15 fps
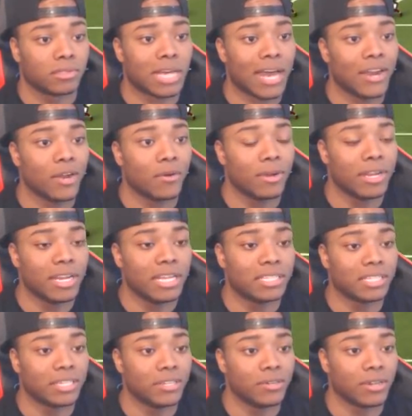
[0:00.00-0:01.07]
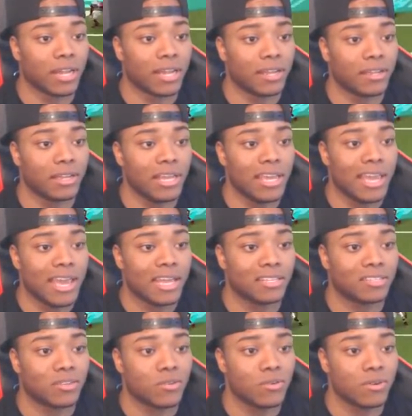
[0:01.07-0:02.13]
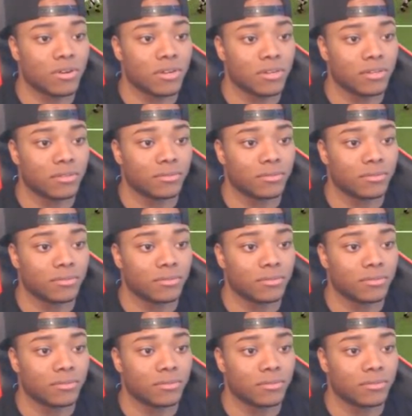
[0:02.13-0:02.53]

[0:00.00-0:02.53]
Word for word: I know what he needs to do. Like he can't score.